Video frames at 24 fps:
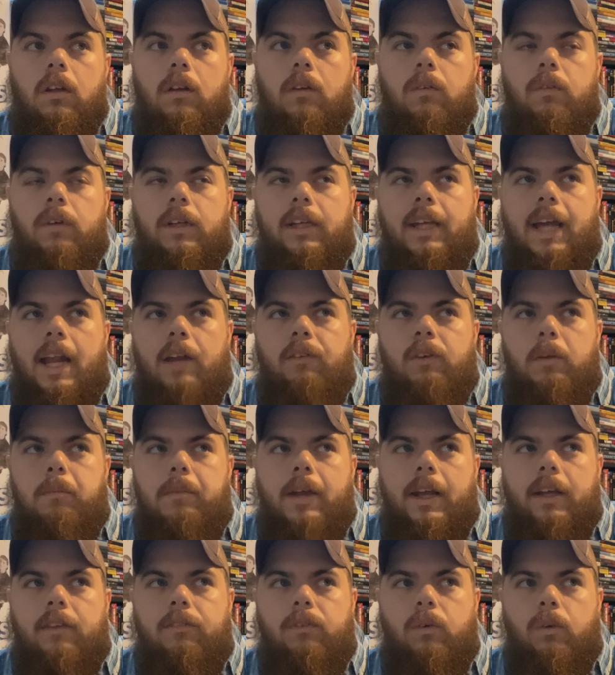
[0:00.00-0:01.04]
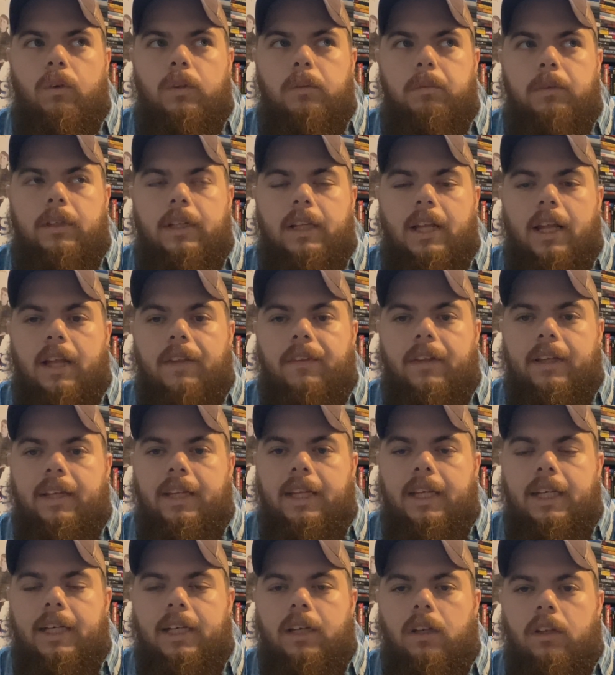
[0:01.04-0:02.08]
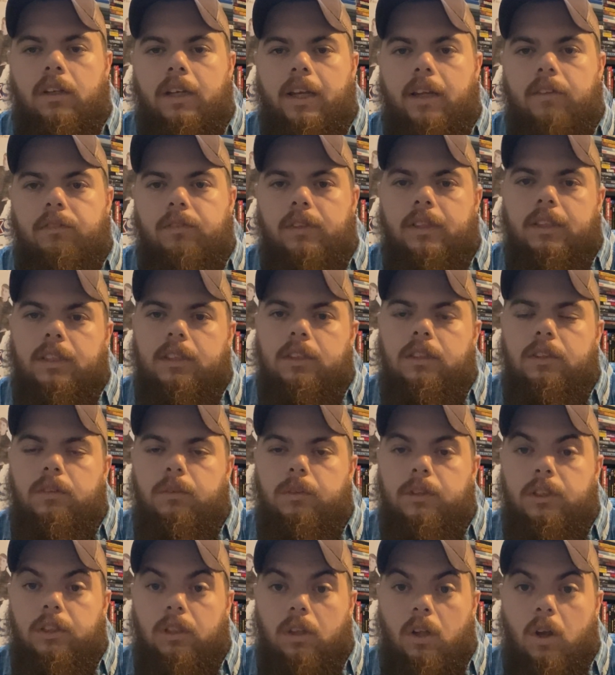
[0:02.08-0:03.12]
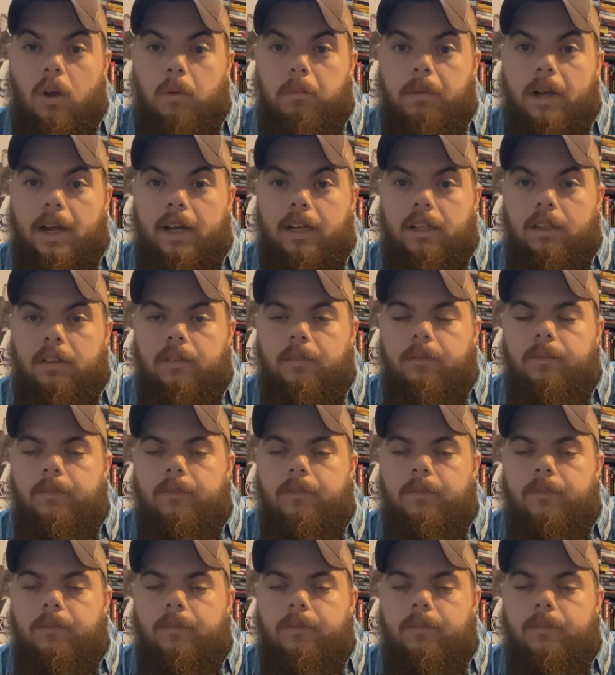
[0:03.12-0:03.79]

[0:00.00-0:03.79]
Well, it kind of went back and forth, but I think it ended on Netflix, was Longmire.